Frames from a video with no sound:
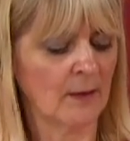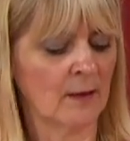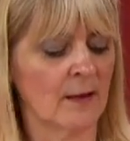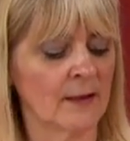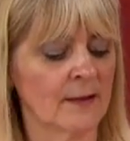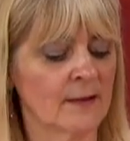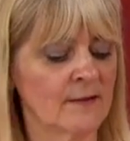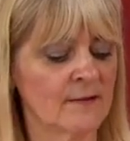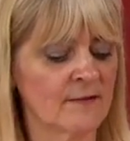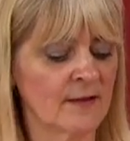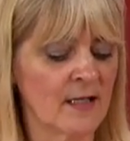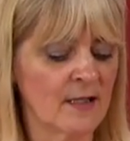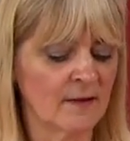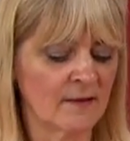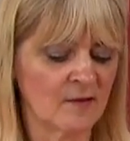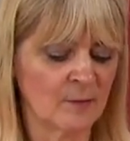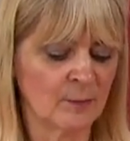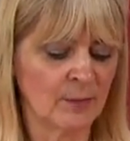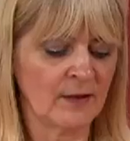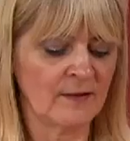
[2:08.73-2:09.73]
I can take
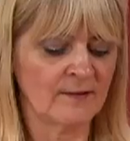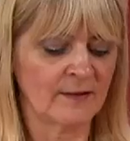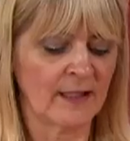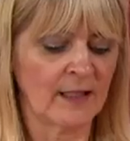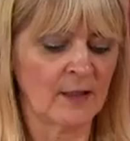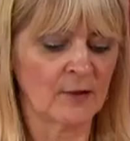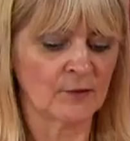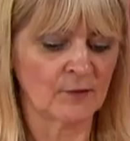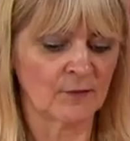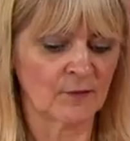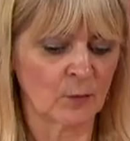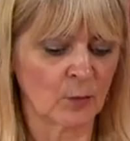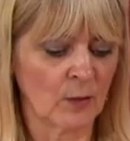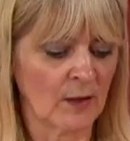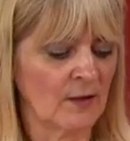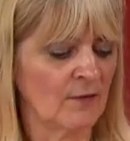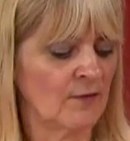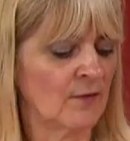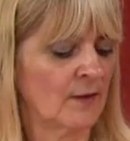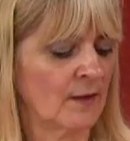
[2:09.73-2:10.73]
this piece out of the
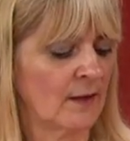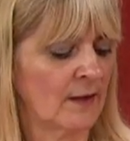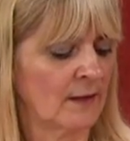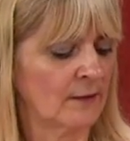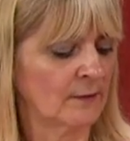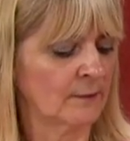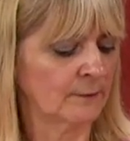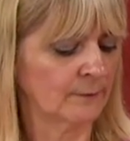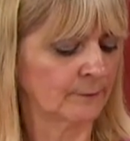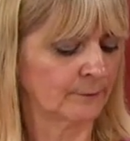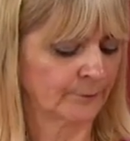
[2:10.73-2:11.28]
way for now